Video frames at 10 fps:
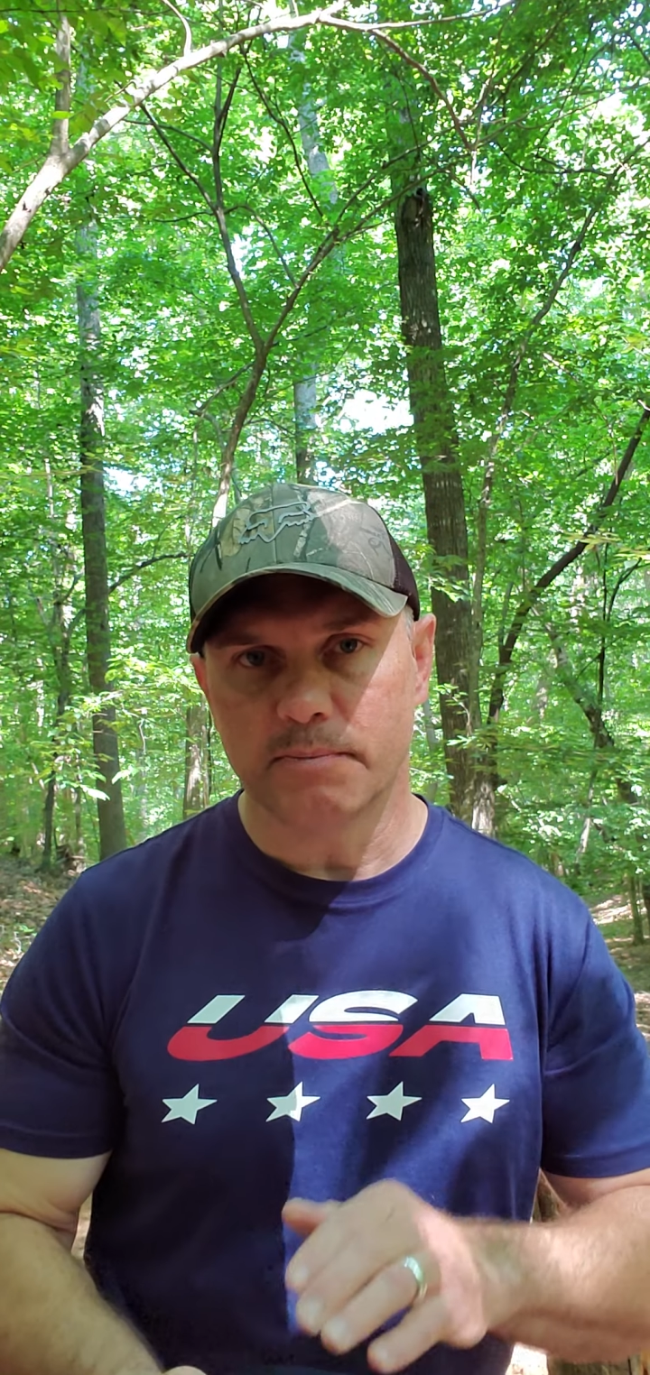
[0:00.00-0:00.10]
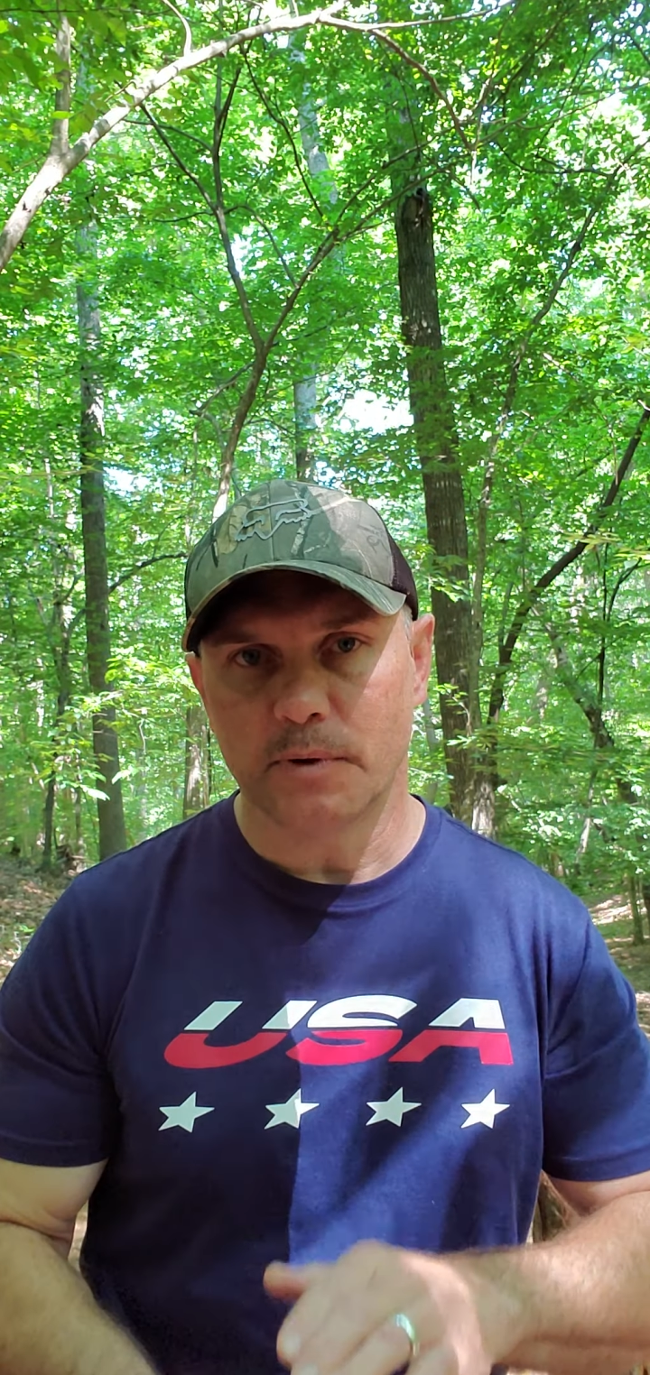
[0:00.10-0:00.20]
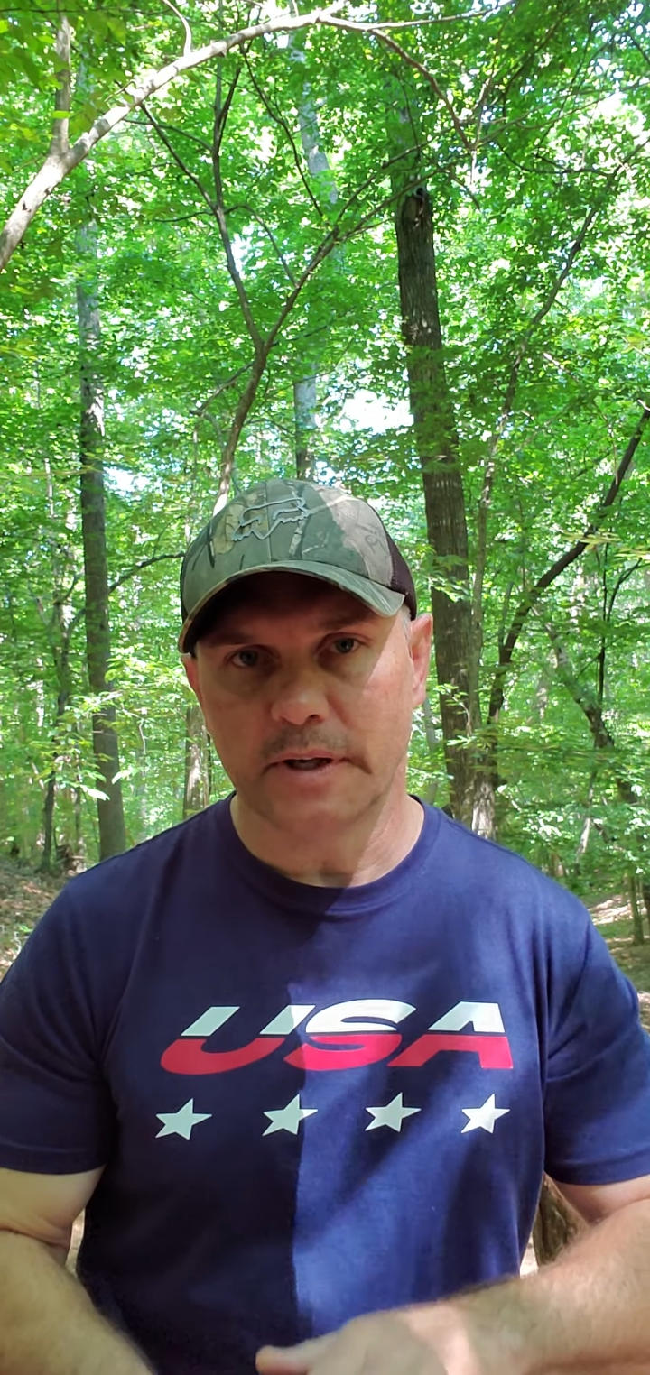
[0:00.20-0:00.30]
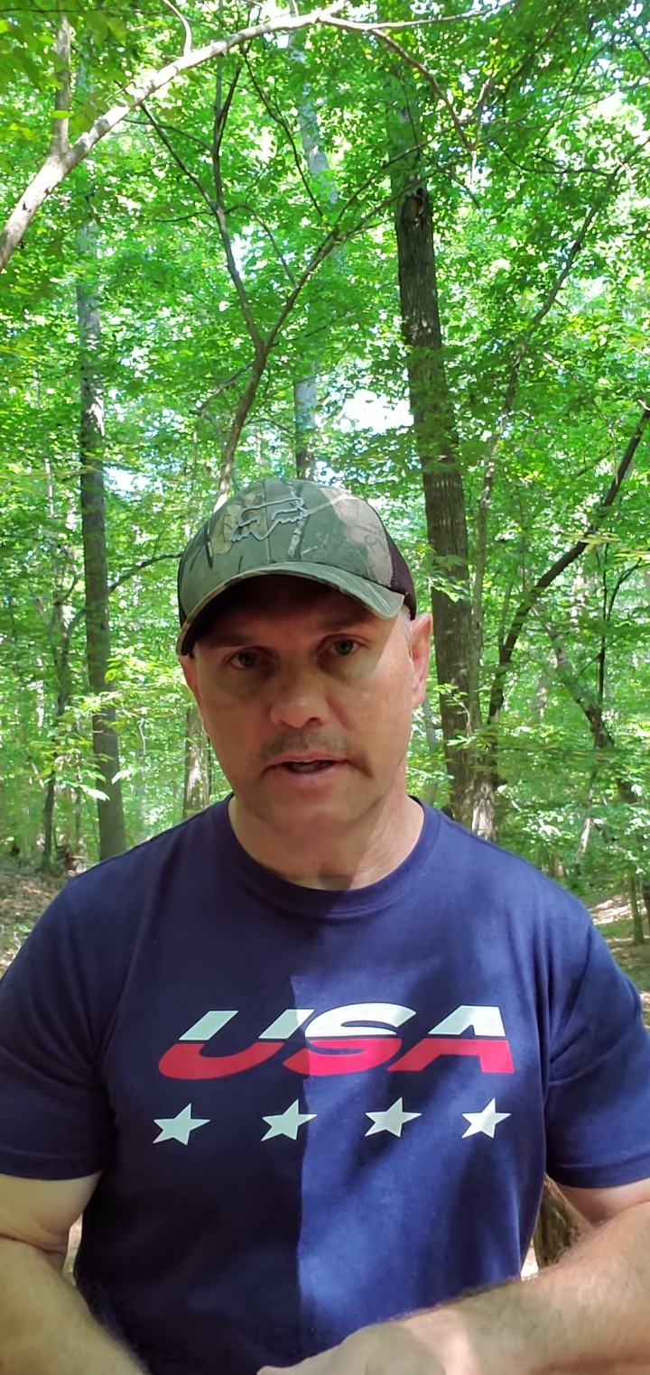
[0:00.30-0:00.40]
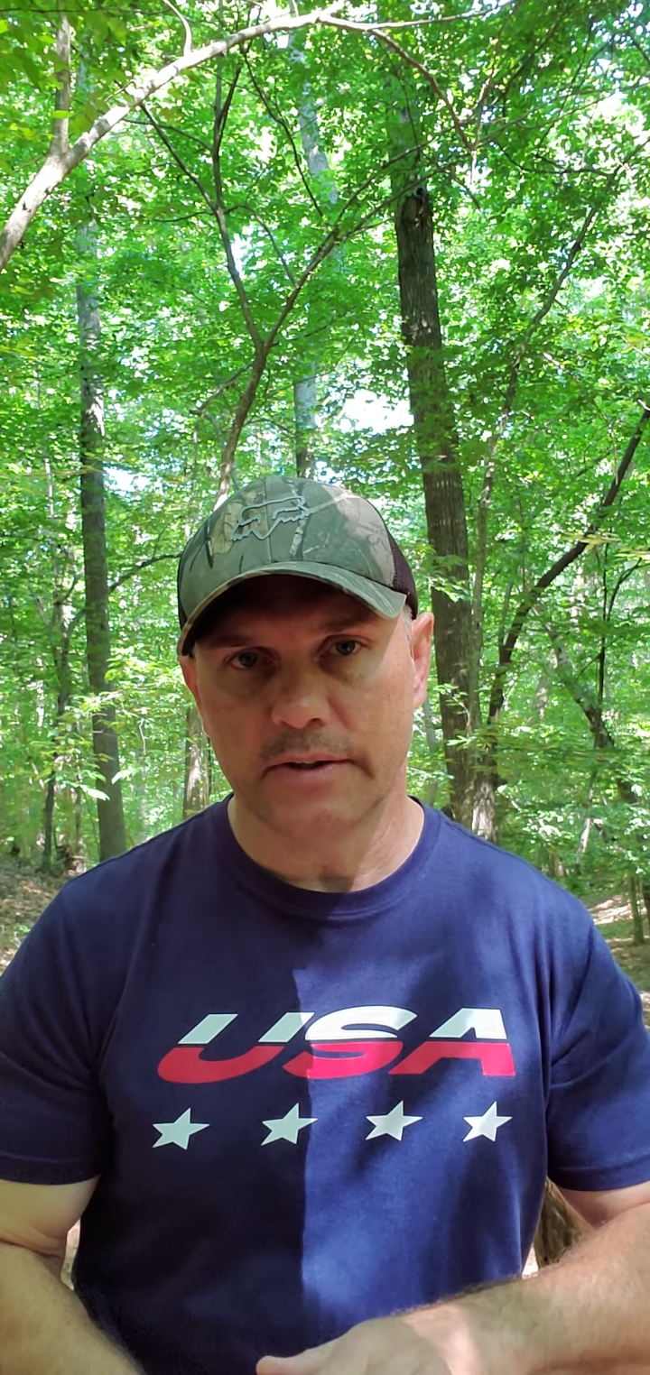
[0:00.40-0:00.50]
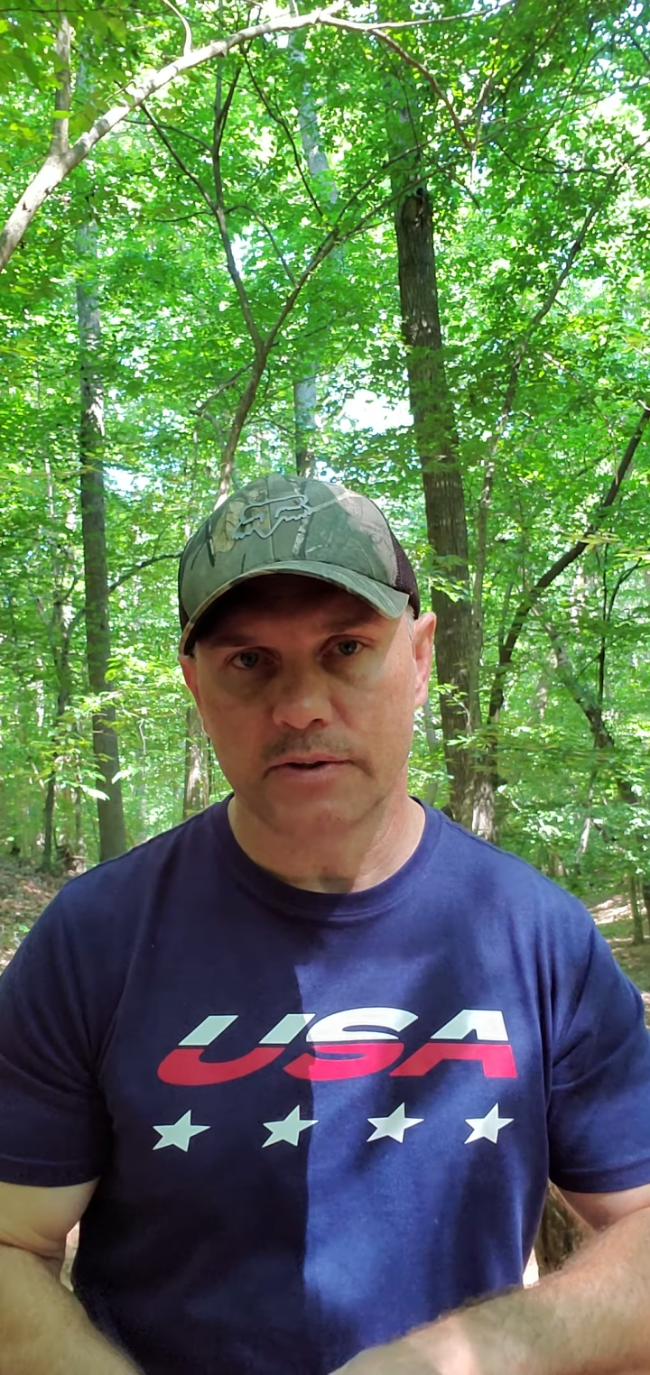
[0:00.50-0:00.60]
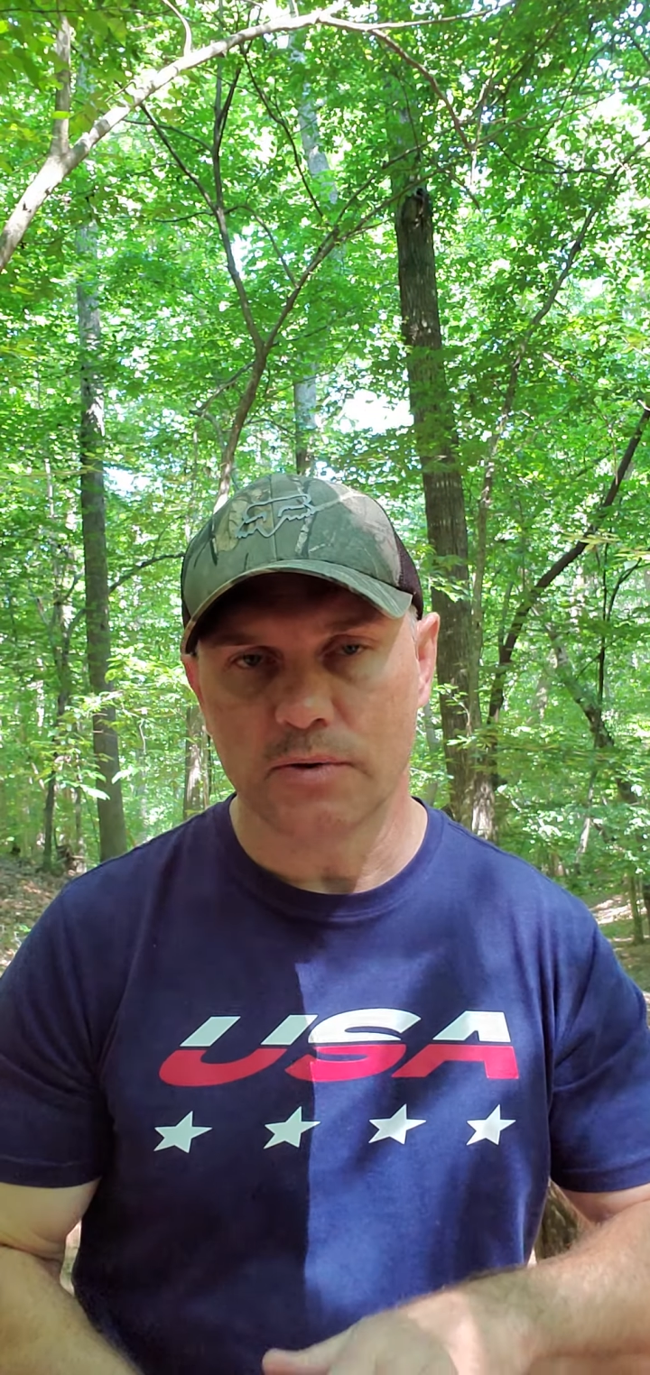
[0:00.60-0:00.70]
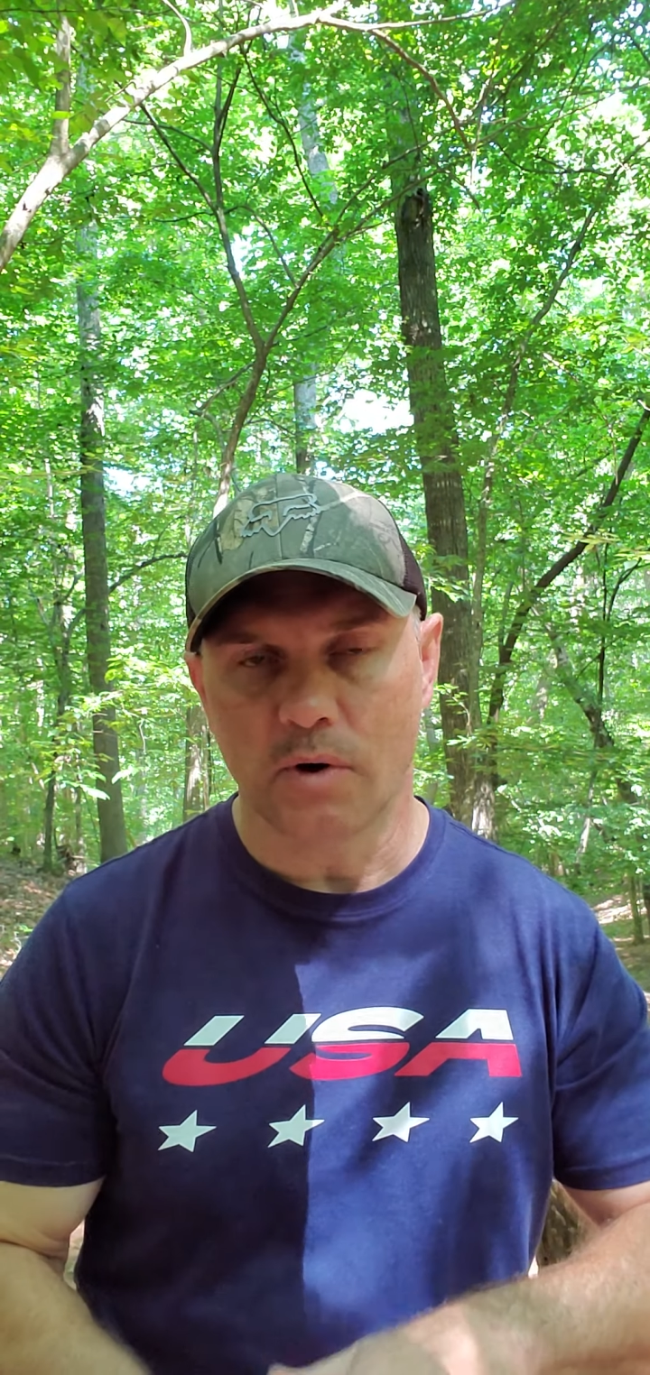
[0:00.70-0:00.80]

put into